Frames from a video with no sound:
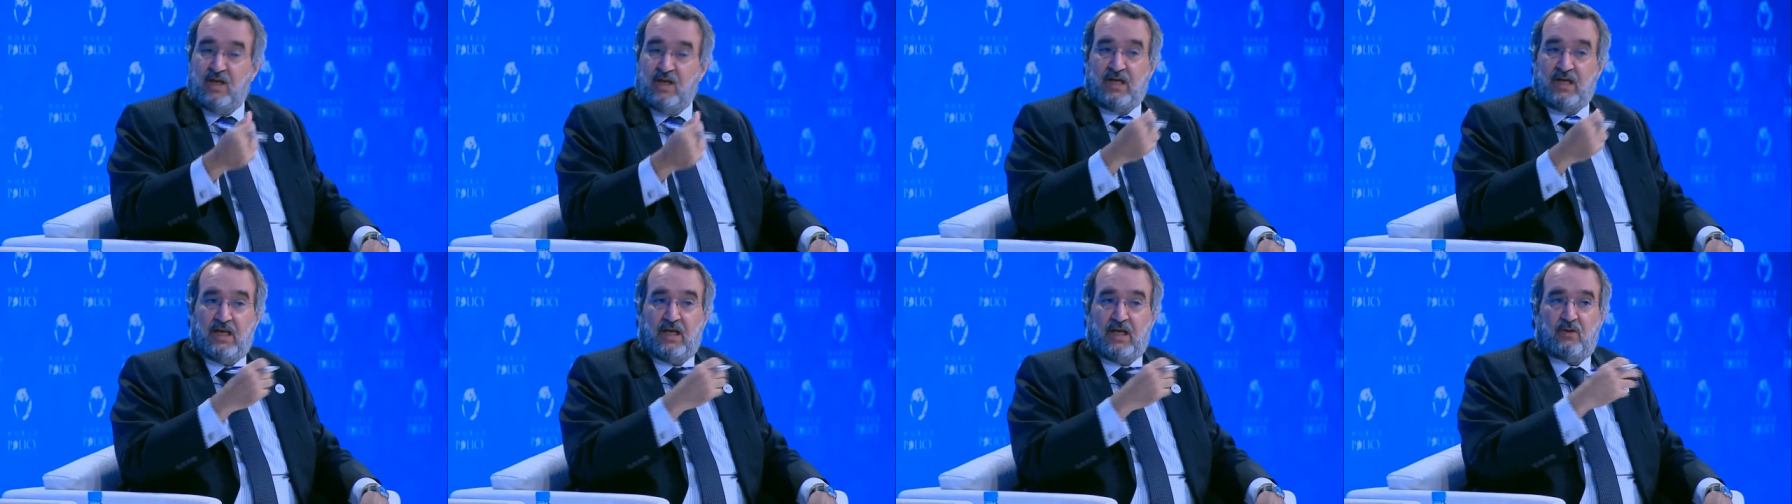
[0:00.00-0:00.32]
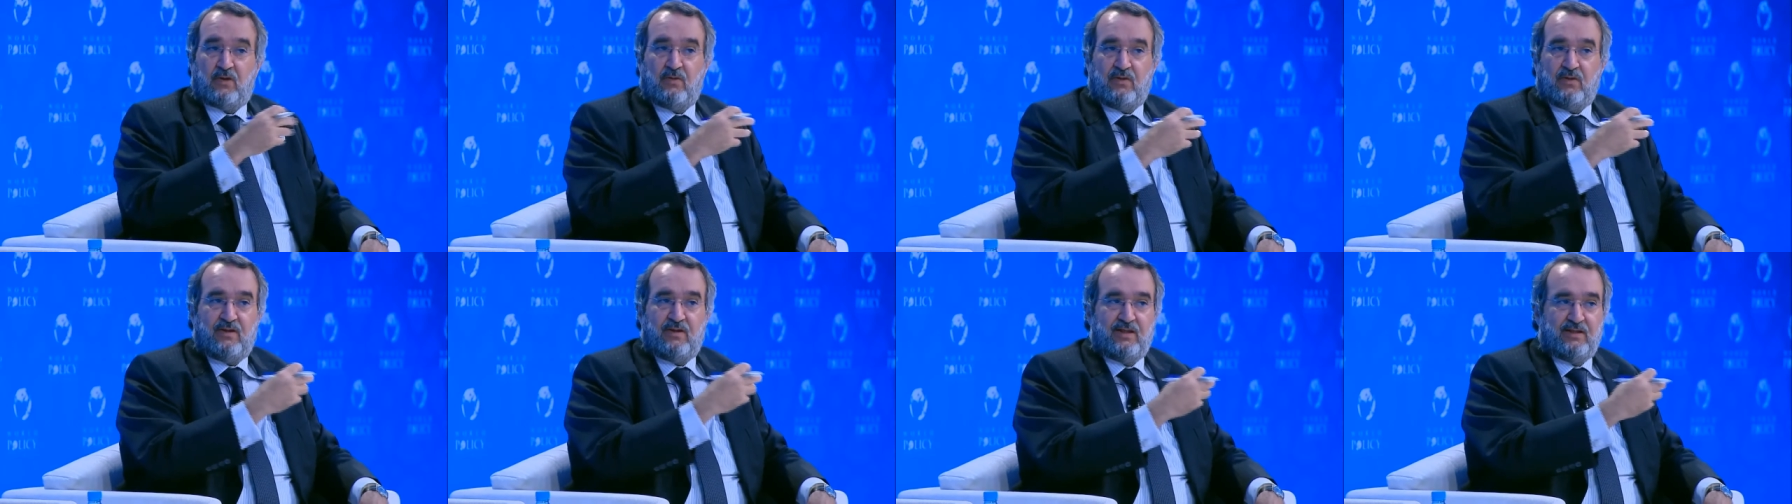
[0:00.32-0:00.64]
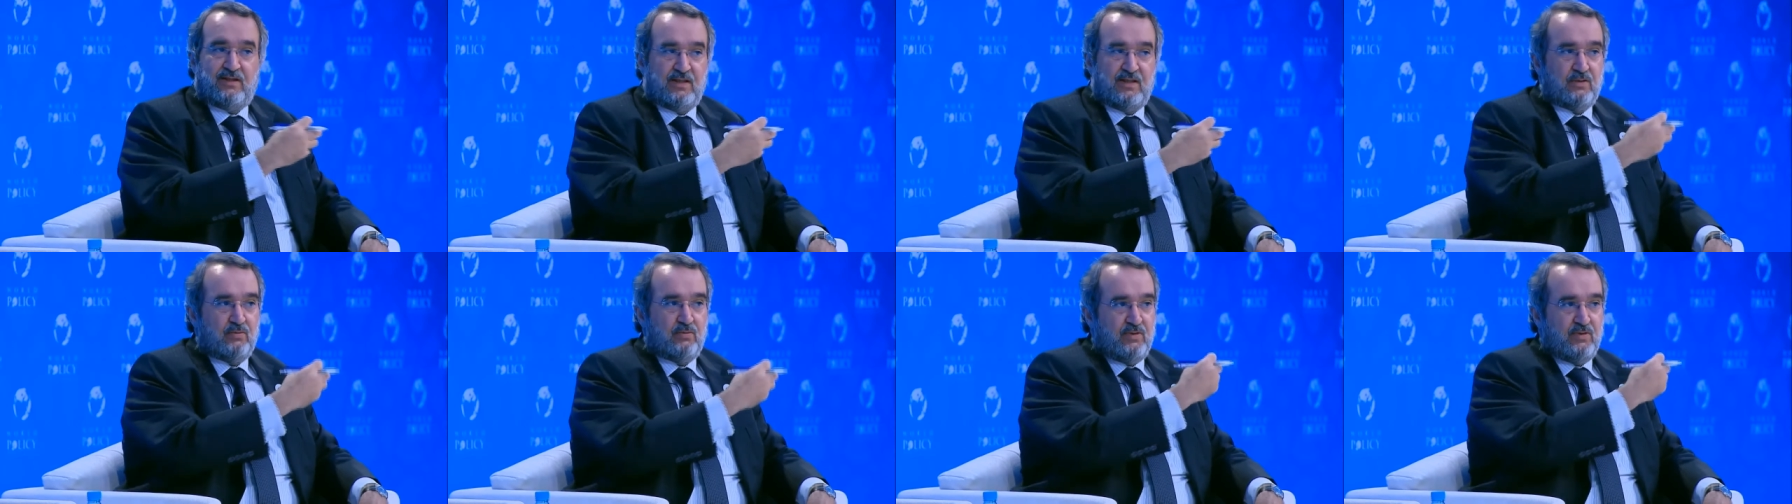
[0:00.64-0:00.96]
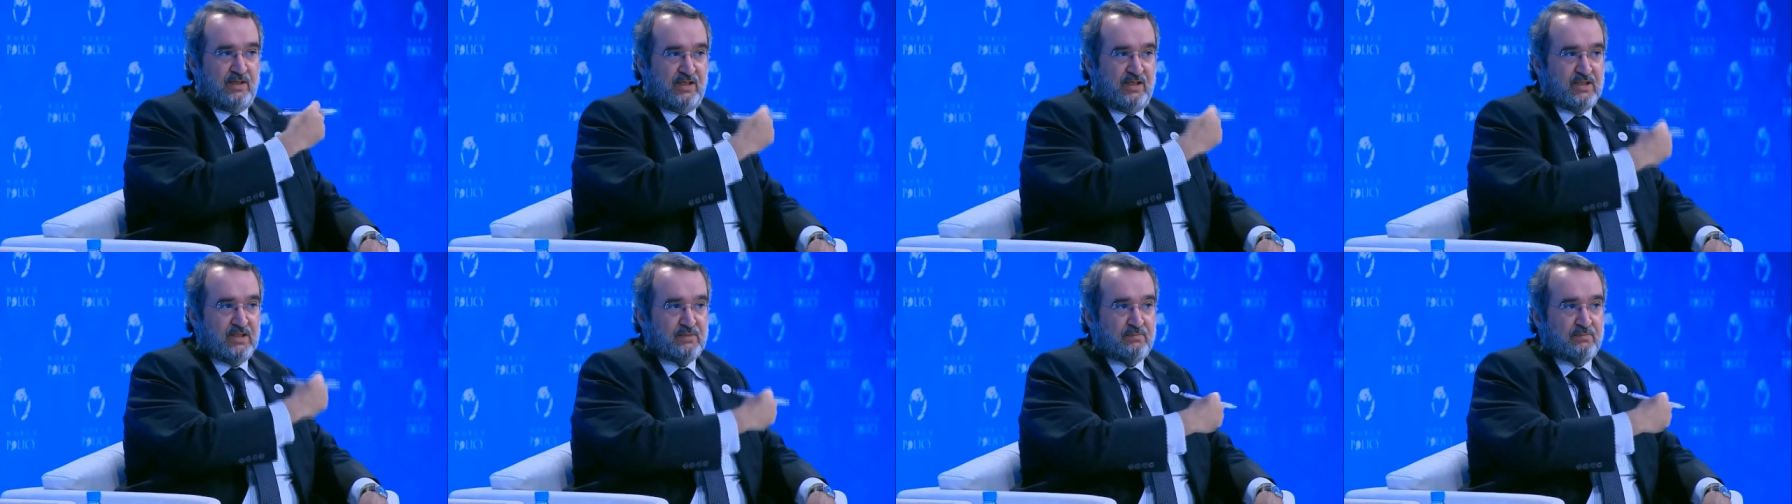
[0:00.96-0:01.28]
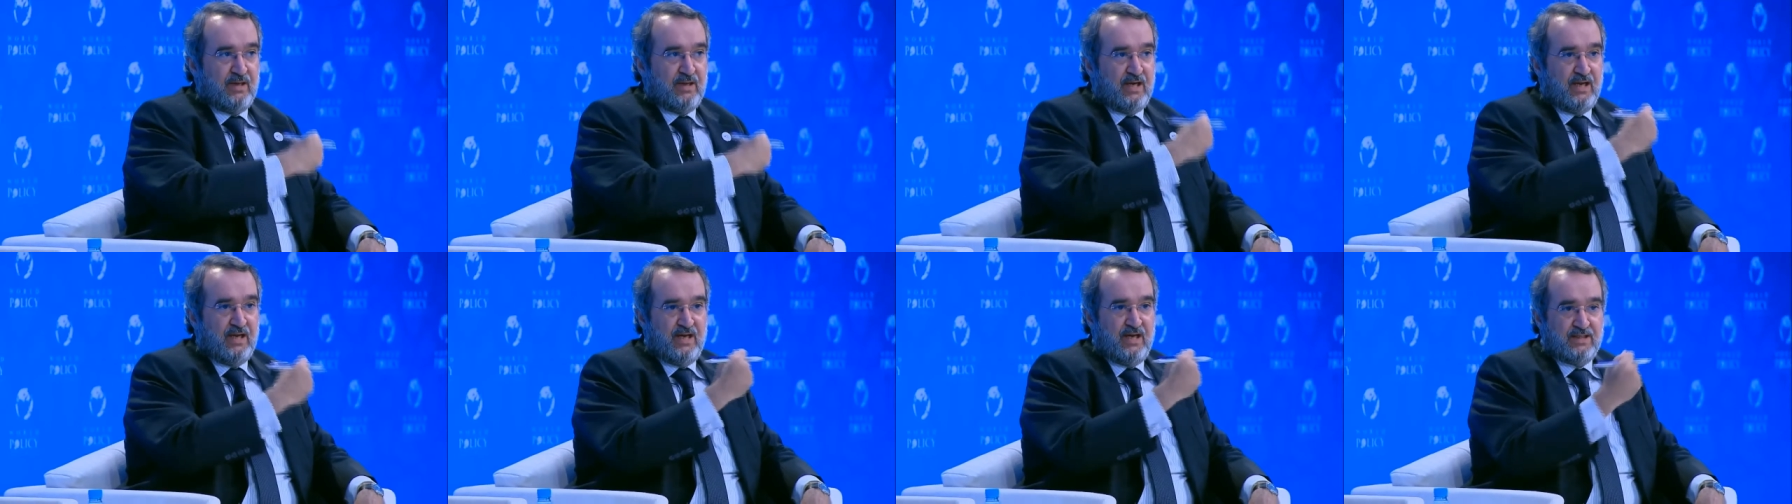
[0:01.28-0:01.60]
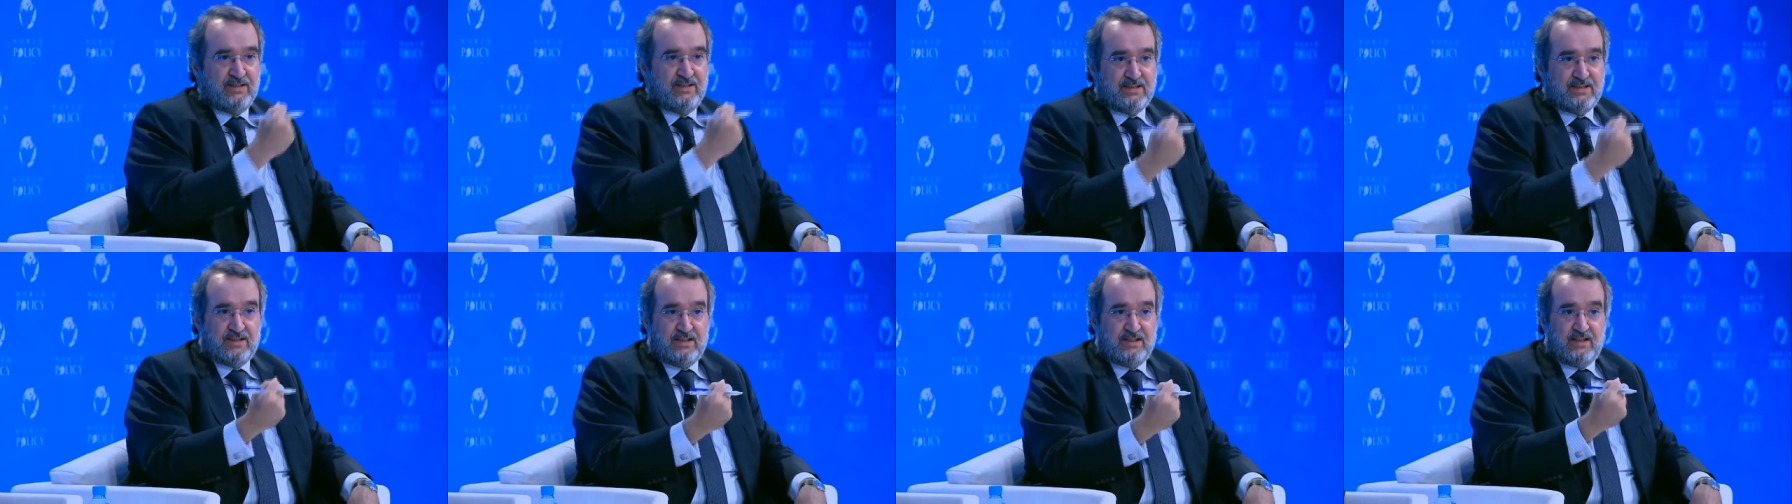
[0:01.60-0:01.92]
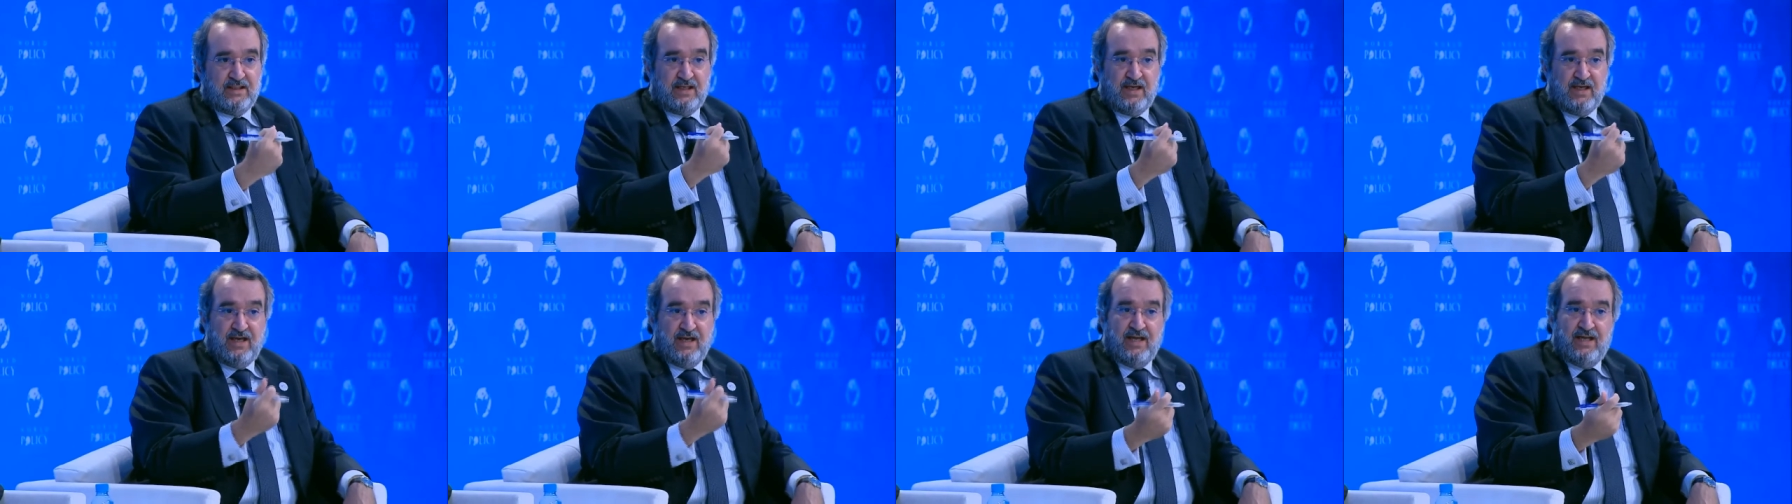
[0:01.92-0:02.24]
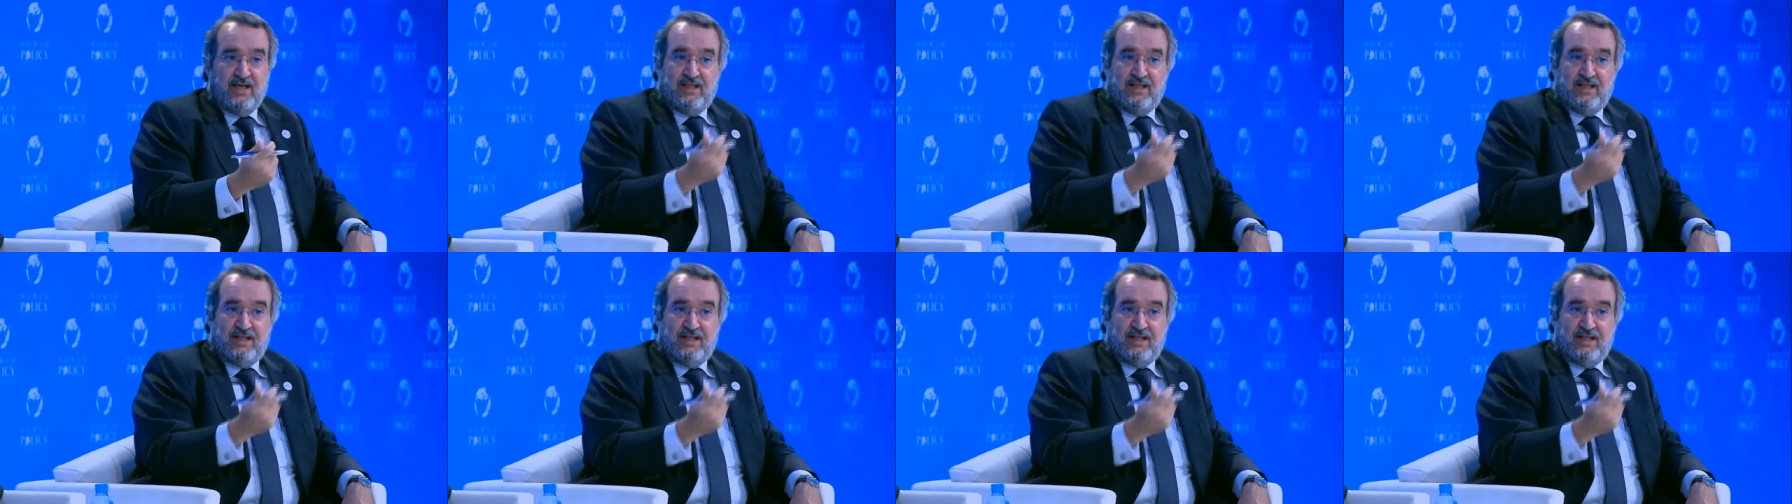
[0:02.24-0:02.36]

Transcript: like what they did with Hezbollah in Syria.